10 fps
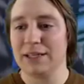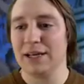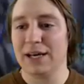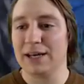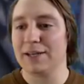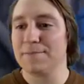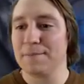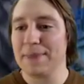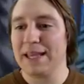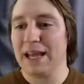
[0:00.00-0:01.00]
Got it.
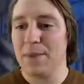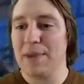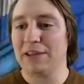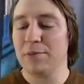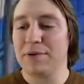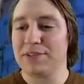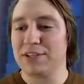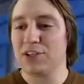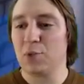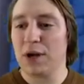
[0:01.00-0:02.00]
Matt the Man says, I
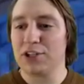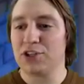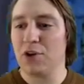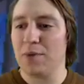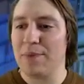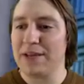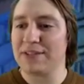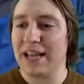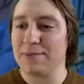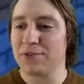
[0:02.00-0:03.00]
just watched your best
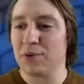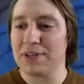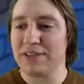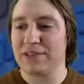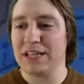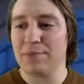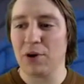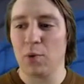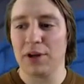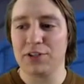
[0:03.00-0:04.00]
games of 2017
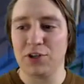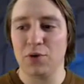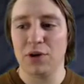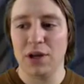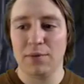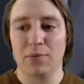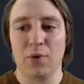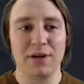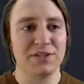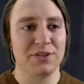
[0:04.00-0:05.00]
Part 1 and 2, but
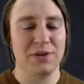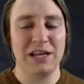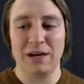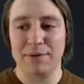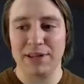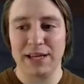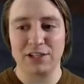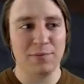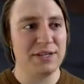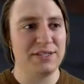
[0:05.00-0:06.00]
where's 3? I'm on the edge
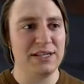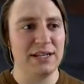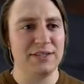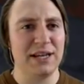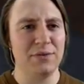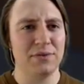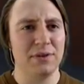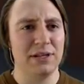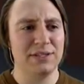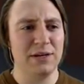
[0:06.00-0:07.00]
of my seat. It's out
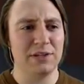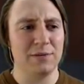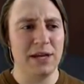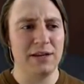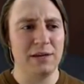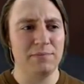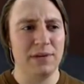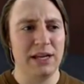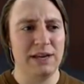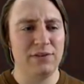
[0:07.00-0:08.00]
there, man.
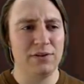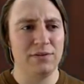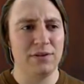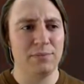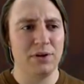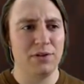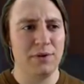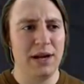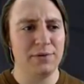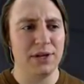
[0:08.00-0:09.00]
I have all, Part
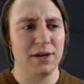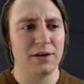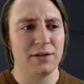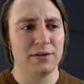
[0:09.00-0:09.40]
3 out there.